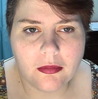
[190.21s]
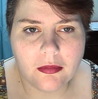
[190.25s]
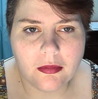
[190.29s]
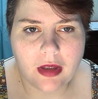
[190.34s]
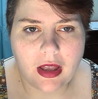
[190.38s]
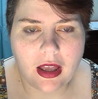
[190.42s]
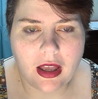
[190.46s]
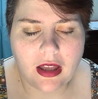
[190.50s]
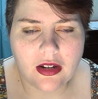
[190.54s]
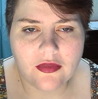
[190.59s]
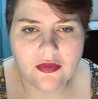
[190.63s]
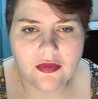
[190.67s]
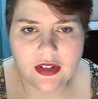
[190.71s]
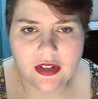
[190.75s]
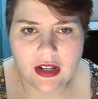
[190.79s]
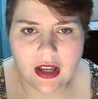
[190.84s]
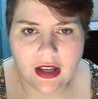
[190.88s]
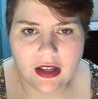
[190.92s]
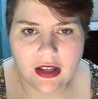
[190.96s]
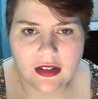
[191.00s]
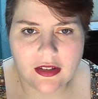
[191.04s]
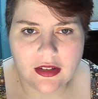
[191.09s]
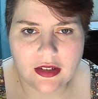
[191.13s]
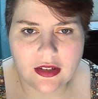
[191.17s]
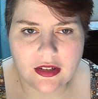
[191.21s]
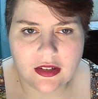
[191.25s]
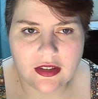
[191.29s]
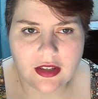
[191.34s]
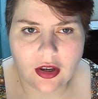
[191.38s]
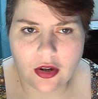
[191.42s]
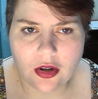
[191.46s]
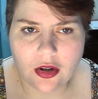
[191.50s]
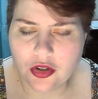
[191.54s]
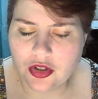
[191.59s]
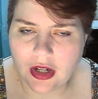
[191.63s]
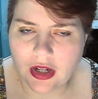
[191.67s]
head of the diocese, the
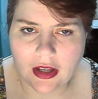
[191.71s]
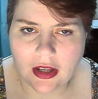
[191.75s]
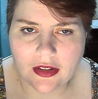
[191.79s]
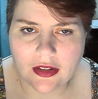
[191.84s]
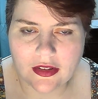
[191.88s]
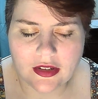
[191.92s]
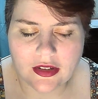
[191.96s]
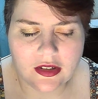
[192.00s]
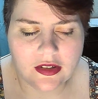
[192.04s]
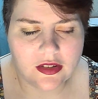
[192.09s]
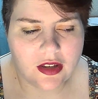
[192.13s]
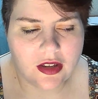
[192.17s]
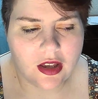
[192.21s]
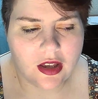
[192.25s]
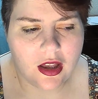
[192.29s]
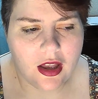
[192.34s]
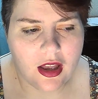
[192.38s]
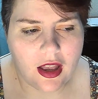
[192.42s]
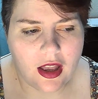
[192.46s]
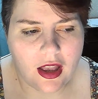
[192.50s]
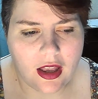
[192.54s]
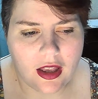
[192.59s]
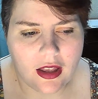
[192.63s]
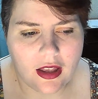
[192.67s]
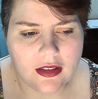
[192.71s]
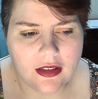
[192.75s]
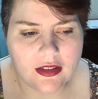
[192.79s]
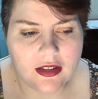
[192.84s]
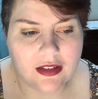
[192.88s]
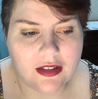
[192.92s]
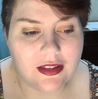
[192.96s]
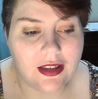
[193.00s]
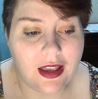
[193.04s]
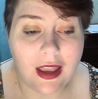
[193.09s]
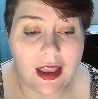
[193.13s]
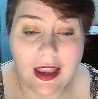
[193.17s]
archdiocese, and
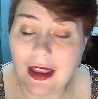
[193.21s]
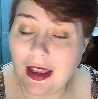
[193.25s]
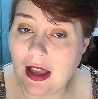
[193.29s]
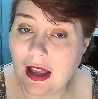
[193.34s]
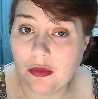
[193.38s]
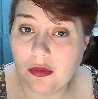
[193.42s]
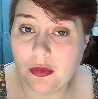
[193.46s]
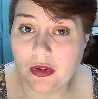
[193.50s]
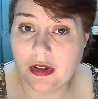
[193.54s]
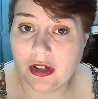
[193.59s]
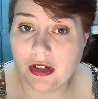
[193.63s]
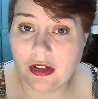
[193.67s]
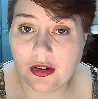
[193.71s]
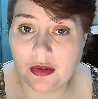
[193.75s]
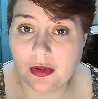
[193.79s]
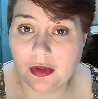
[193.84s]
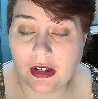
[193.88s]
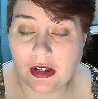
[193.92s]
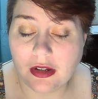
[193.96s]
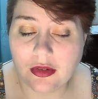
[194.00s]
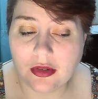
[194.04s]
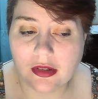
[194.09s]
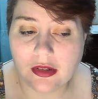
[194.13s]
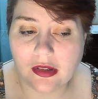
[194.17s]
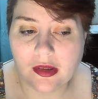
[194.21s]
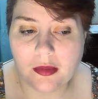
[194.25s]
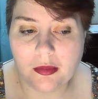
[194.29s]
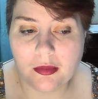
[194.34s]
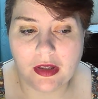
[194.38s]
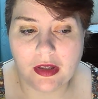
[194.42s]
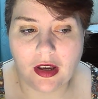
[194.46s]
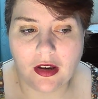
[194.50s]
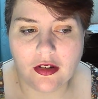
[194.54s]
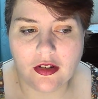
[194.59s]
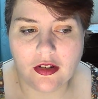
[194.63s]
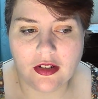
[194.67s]
says, hey, I want to do an exorcism in the
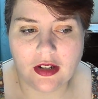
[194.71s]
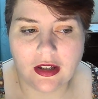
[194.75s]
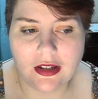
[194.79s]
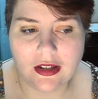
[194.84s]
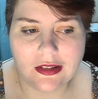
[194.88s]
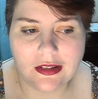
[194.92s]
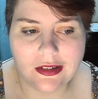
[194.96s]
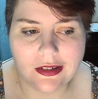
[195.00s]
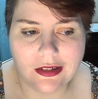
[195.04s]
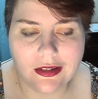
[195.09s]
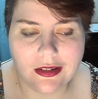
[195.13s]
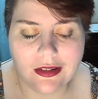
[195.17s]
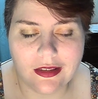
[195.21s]
archdiocese.